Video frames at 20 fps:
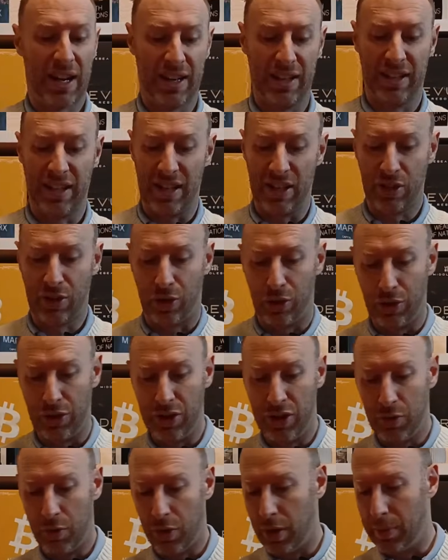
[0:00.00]
of these
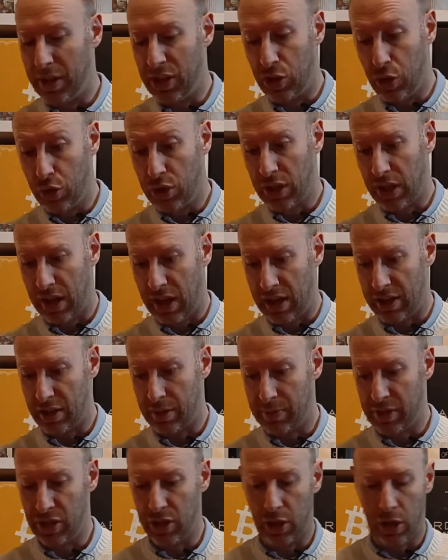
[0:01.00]
coins. You want to be utilizing them
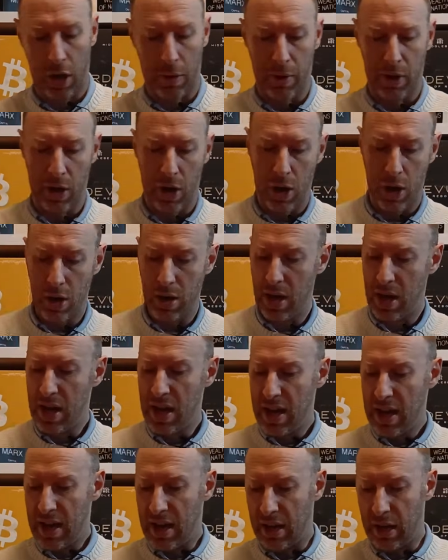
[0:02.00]
as you go along.
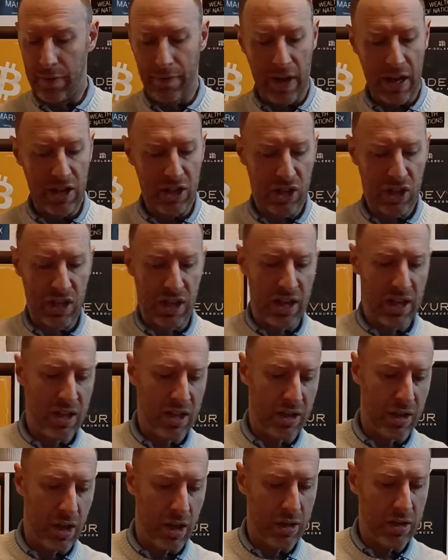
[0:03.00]
And eventually,
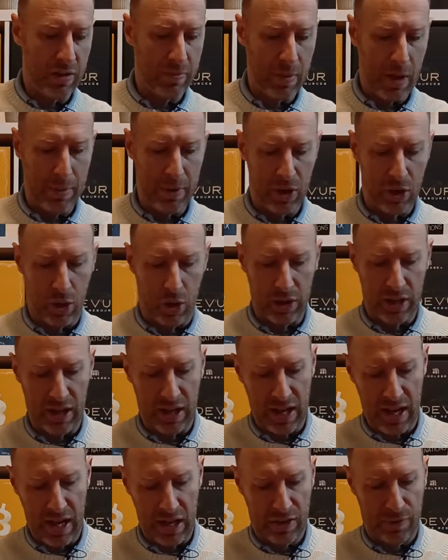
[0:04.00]
you've maybe got your
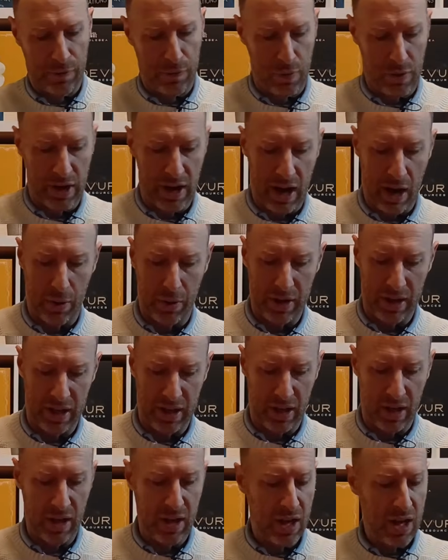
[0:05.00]
last 3 out
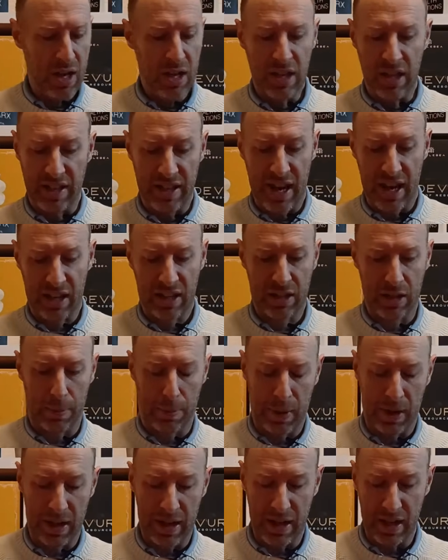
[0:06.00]
here, your deck's
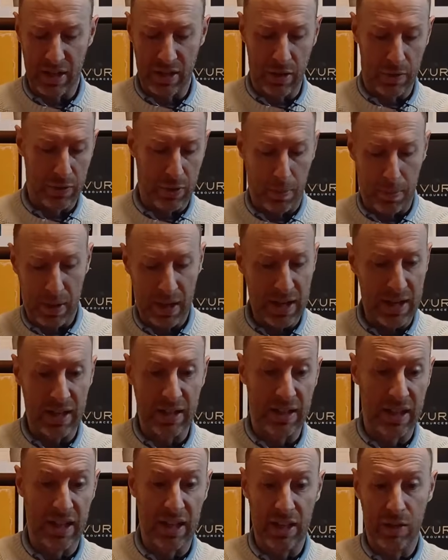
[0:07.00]
depleted, you've completed
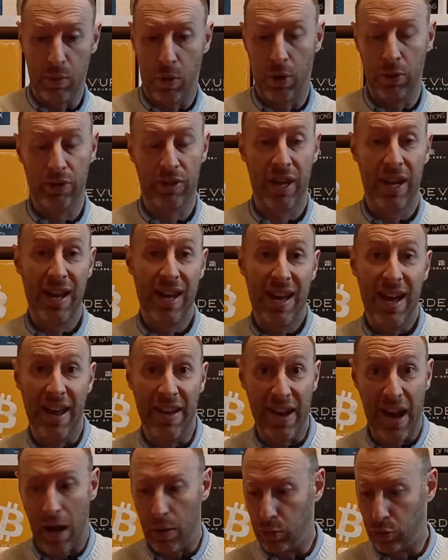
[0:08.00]
these ones,
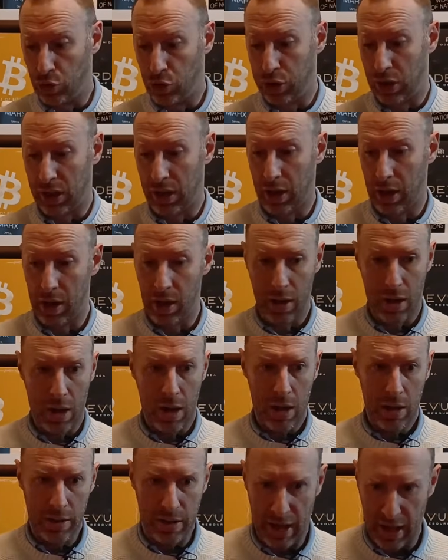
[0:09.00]
and that will trigger
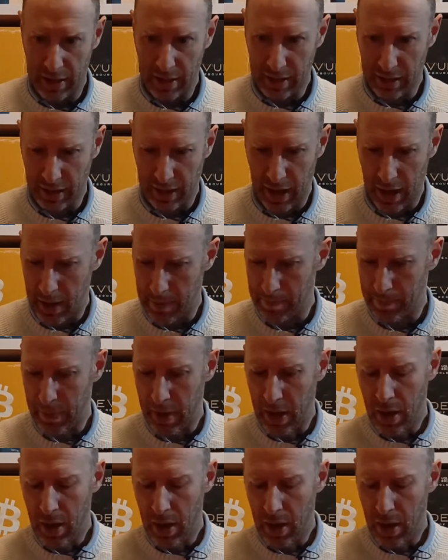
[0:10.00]
the end of the game.